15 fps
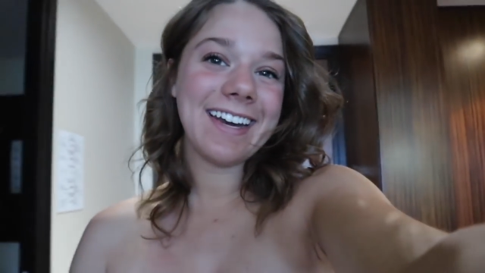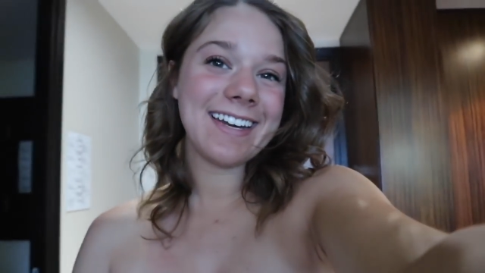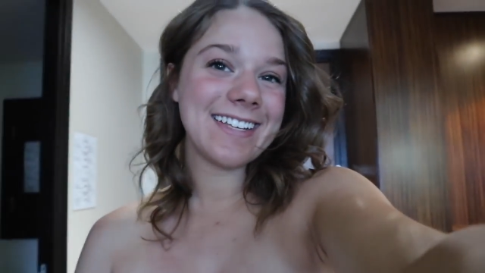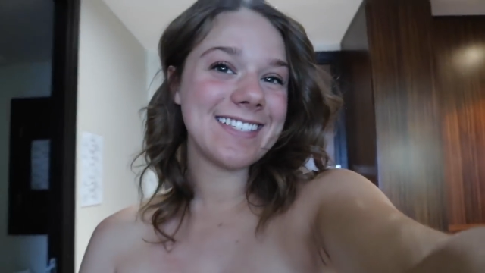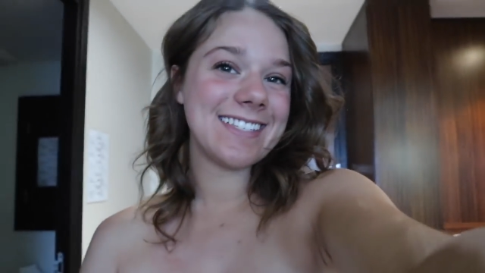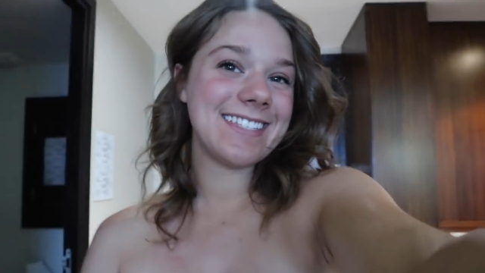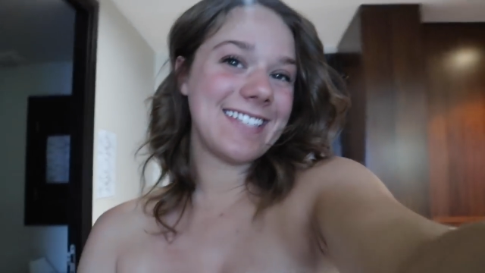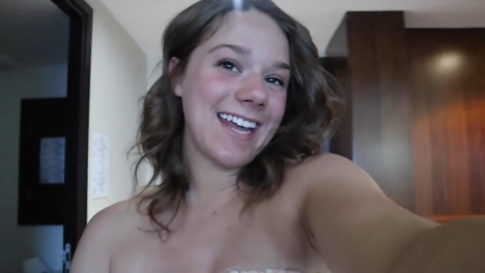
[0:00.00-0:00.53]
It
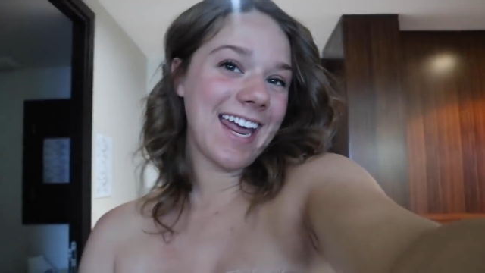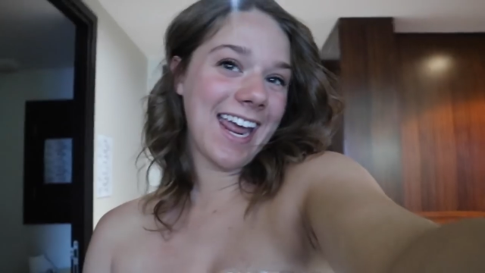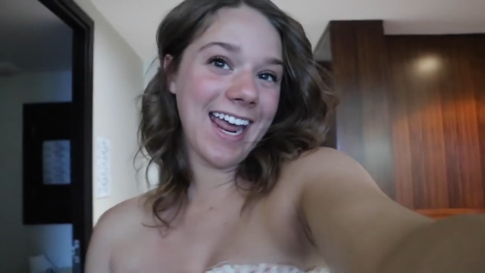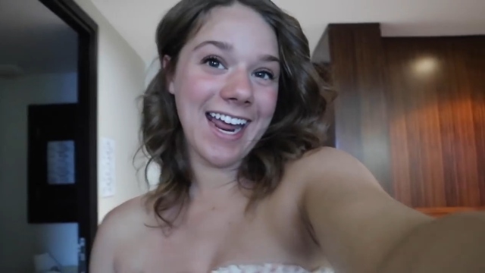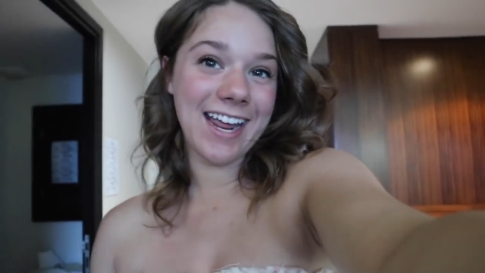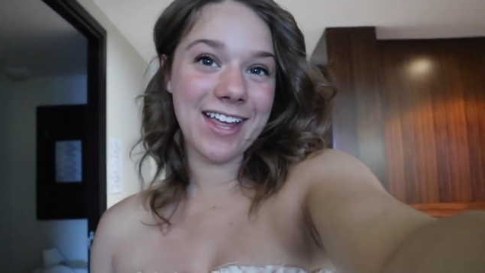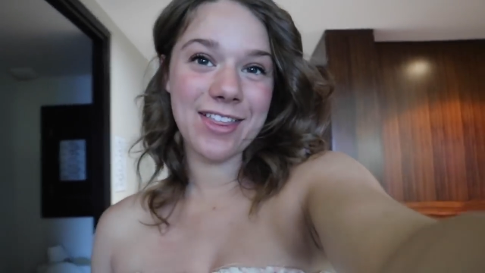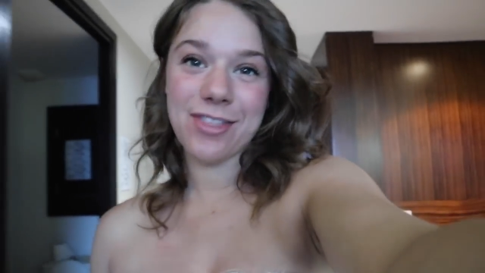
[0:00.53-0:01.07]
is
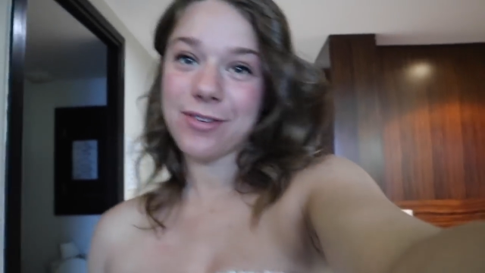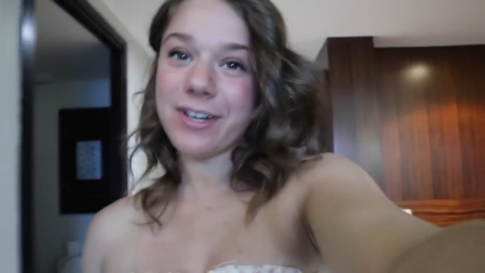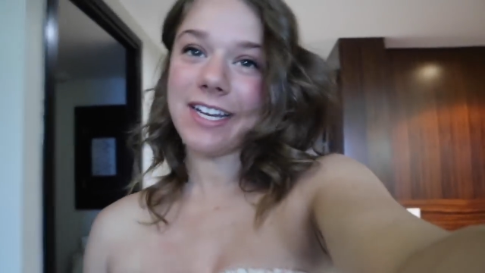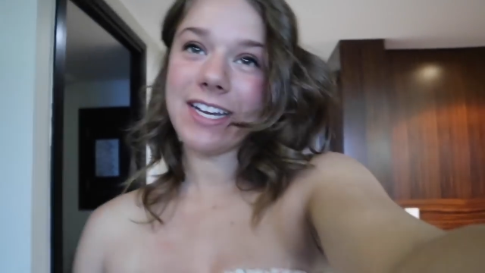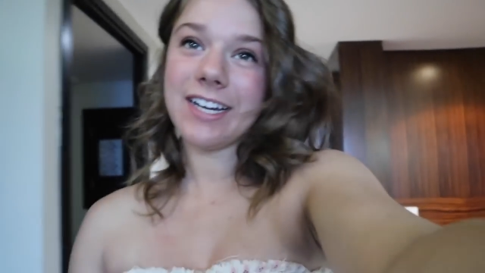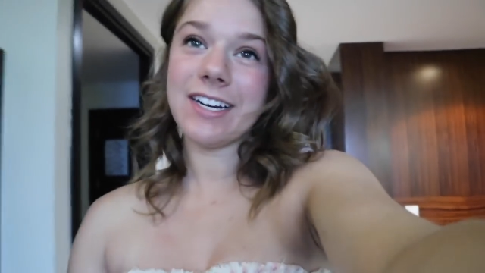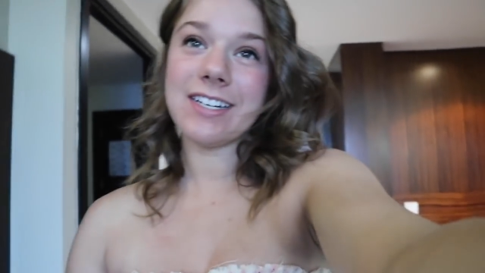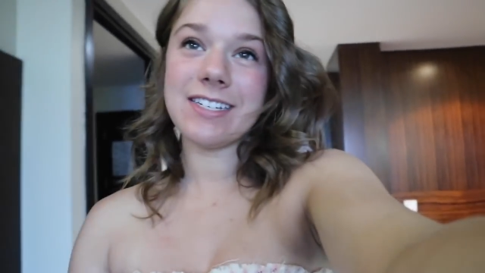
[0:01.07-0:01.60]
day
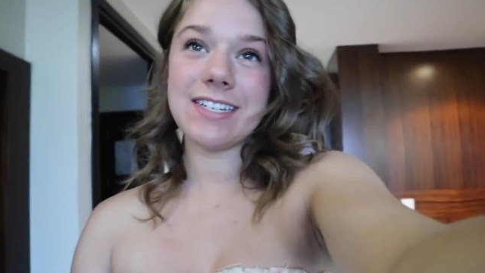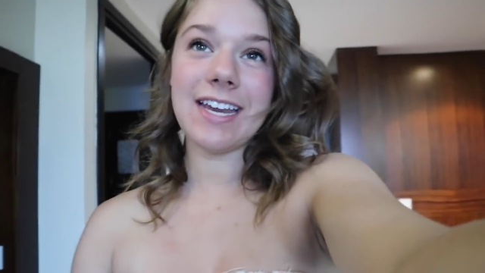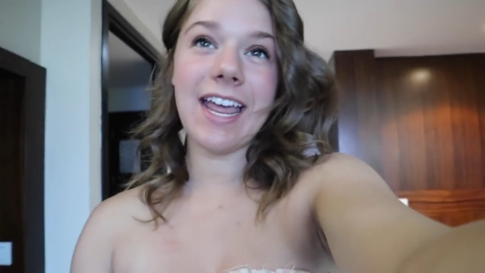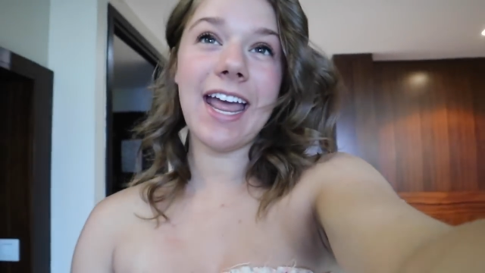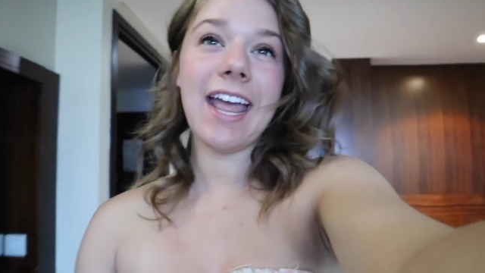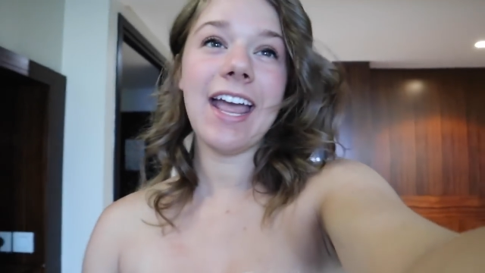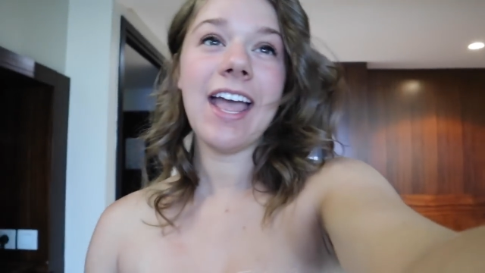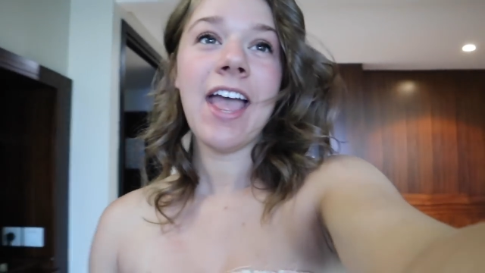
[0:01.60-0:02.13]
3 here
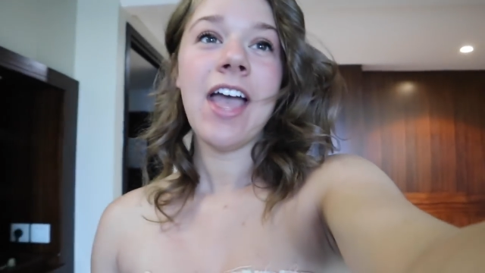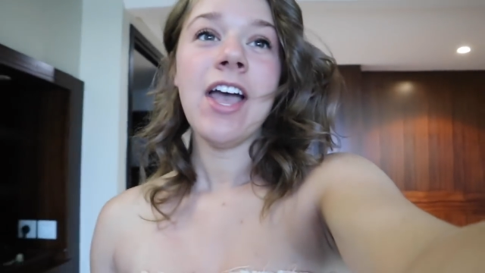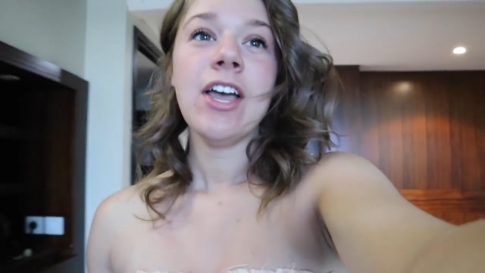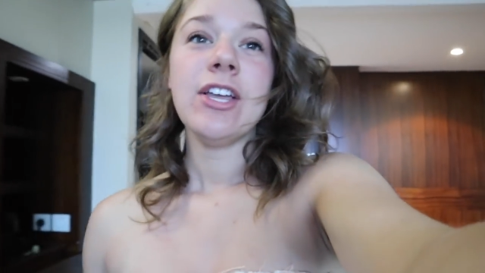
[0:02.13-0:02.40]
today.